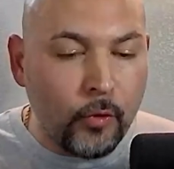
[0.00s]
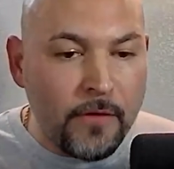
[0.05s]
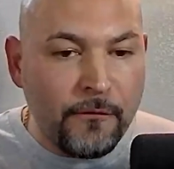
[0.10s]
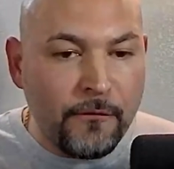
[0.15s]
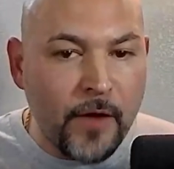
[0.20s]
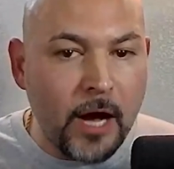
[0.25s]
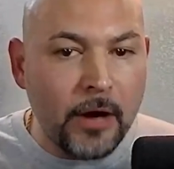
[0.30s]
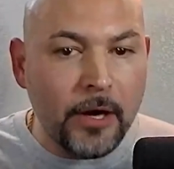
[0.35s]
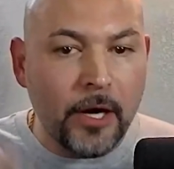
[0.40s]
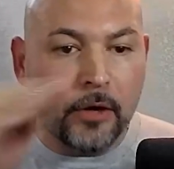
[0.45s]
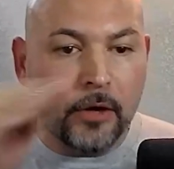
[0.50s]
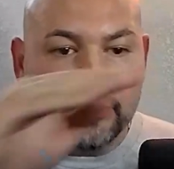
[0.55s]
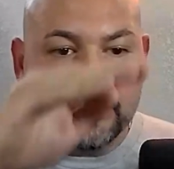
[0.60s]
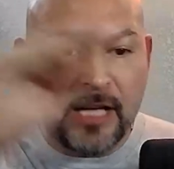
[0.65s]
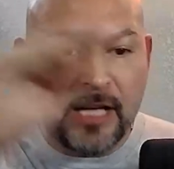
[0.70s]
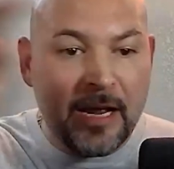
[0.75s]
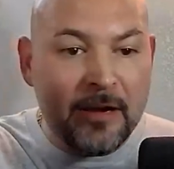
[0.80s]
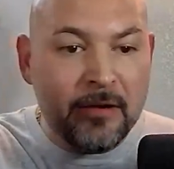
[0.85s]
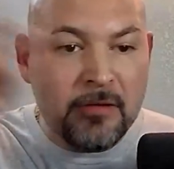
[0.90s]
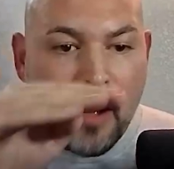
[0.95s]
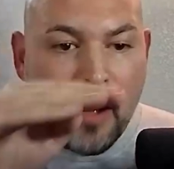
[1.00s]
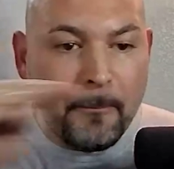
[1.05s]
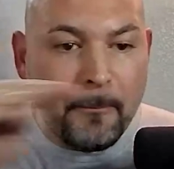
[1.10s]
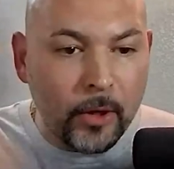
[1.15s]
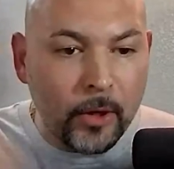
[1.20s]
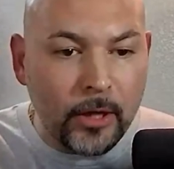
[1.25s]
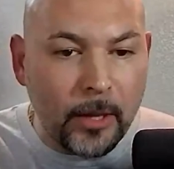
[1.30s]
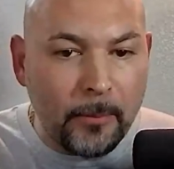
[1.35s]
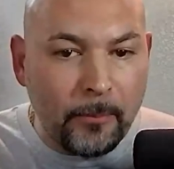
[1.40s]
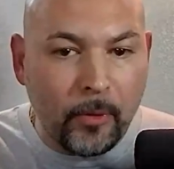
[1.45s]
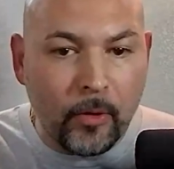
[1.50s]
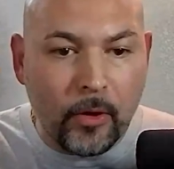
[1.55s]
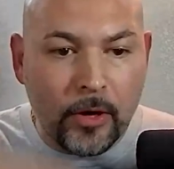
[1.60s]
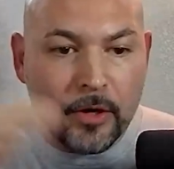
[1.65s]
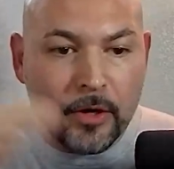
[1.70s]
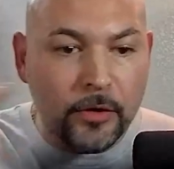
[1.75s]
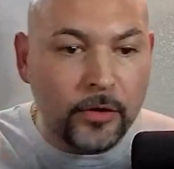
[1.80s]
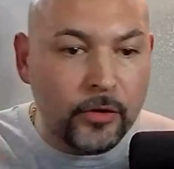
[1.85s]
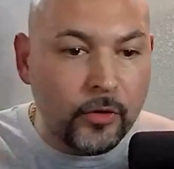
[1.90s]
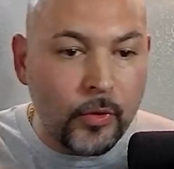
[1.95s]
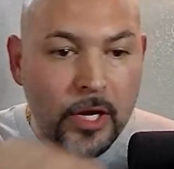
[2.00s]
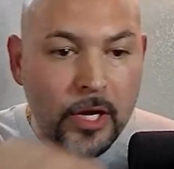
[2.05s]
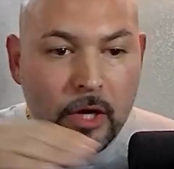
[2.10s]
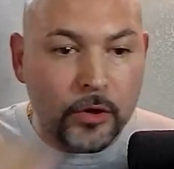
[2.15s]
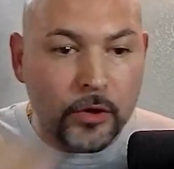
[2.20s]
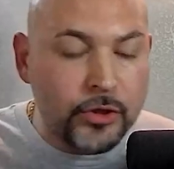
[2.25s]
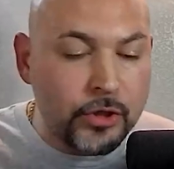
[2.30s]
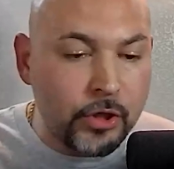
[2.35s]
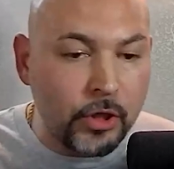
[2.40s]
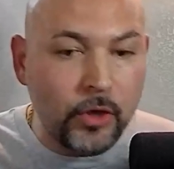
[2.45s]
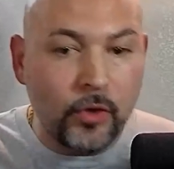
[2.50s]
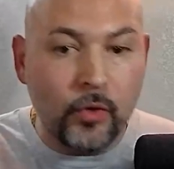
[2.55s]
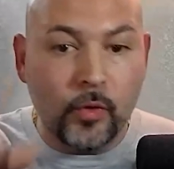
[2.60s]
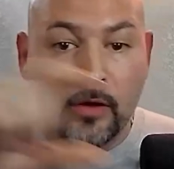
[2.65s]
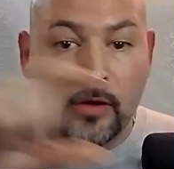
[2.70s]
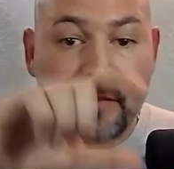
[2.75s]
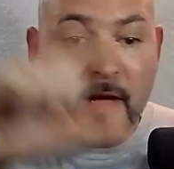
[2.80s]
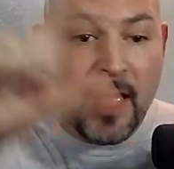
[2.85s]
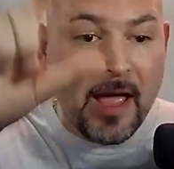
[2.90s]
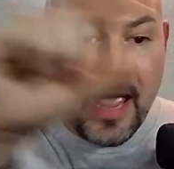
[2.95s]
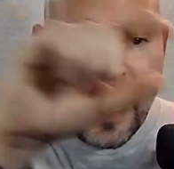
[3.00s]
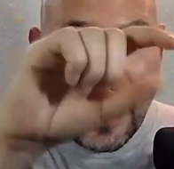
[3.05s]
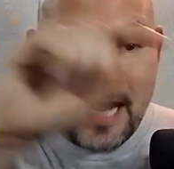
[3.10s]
3 photos, then a bullet point or 3 or 2 of,